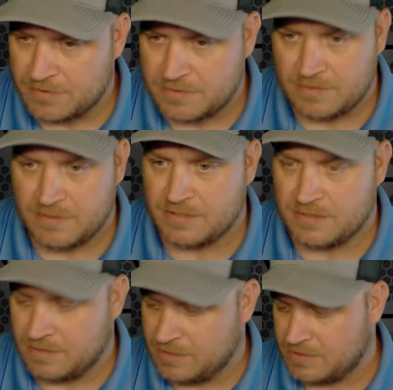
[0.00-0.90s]
this
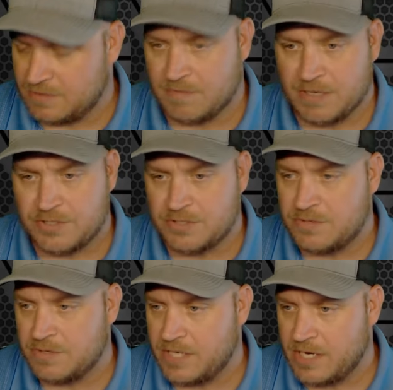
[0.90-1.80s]
is my junior
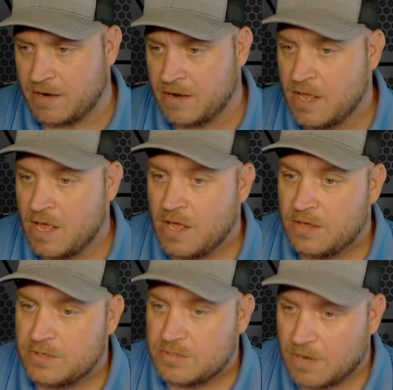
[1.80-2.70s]
year,
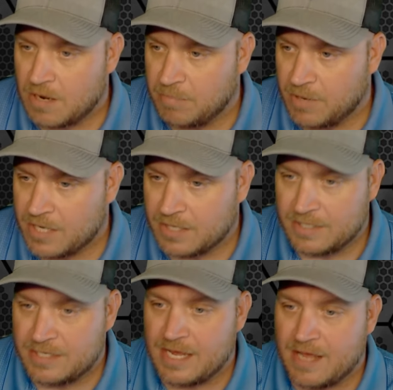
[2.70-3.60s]
you start buckling
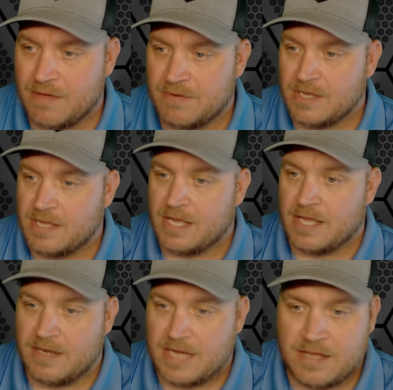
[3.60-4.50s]
down.
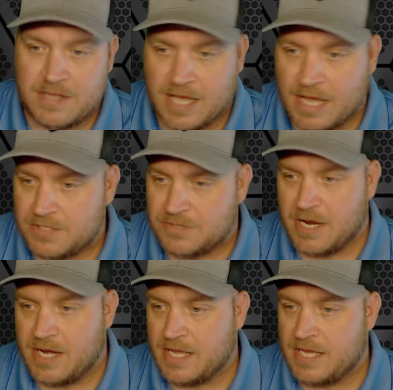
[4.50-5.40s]
Now you got
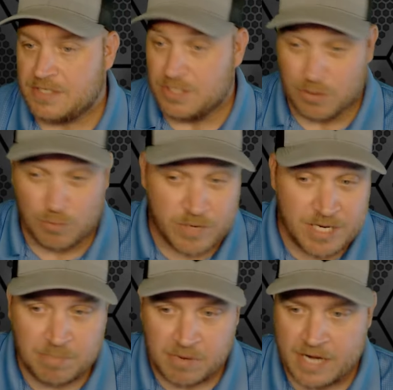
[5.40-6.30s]
straight A's. You're
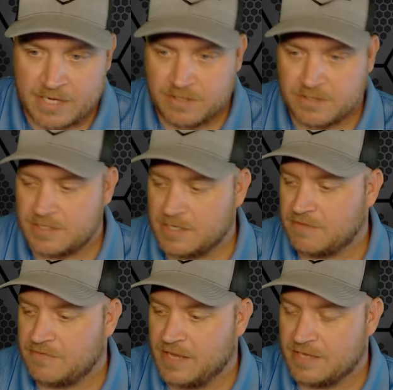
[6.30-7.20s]
rebranding
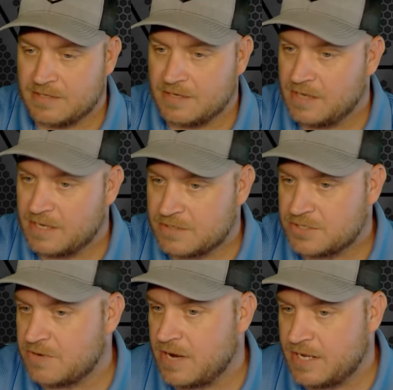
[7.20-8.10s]
yourself as a
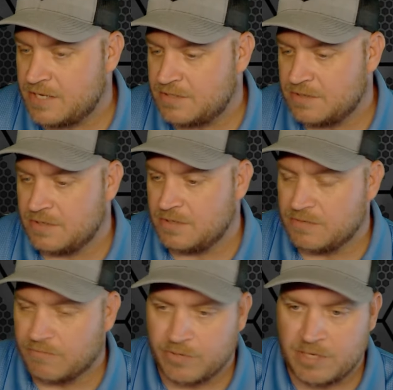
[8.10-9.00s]
straight A student.
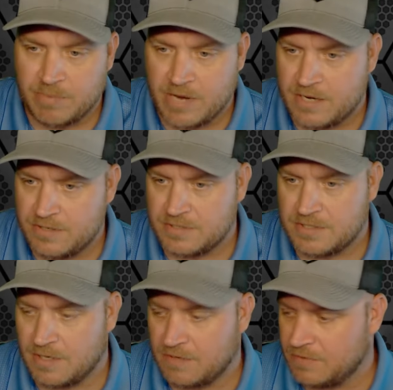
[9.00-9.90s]
You've rebranded
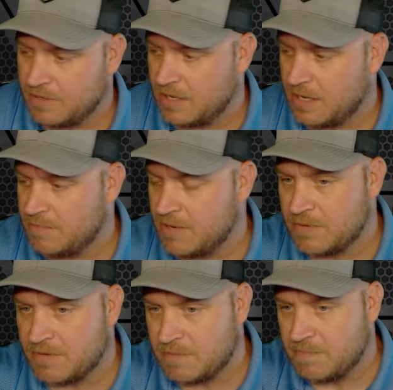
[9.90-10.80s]
yourself a member
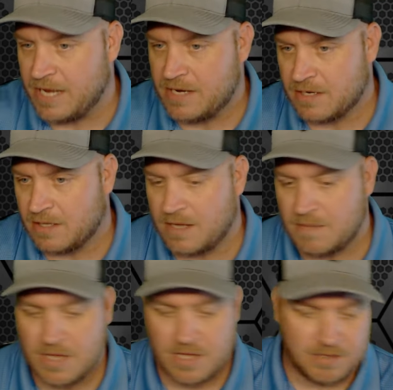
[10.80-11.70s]
of the Beta Club.
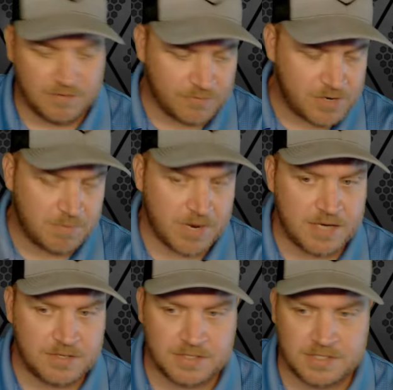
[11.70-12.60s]
You've
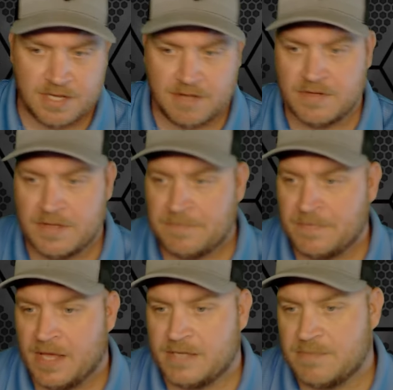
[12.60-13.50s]
rebranded yourself
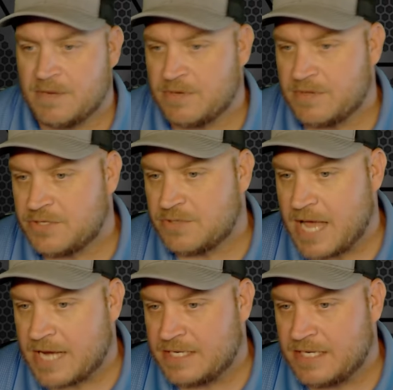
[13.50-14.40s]
as a member of the
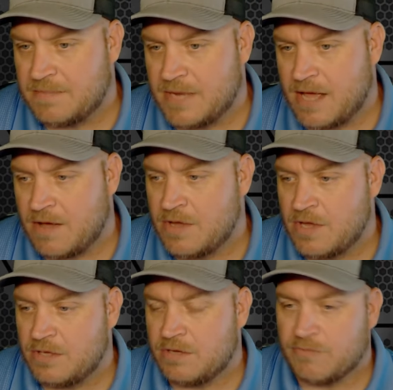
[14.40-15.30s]
track team now.
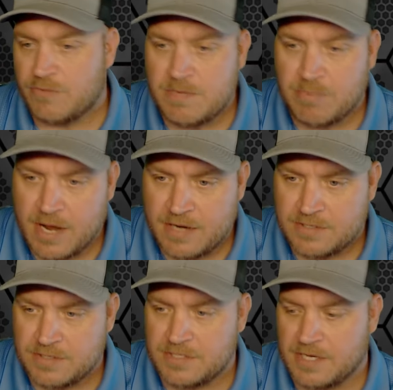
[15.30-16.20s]
You've rebranded
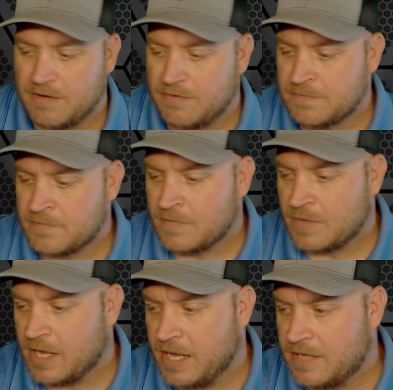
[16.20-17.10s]
yourself
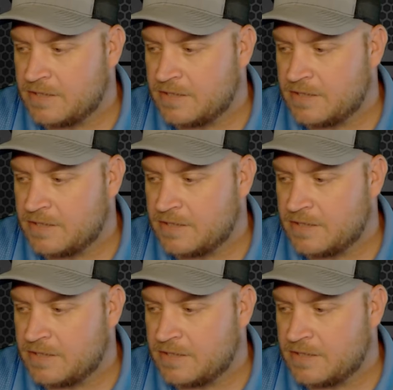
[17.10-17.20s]
as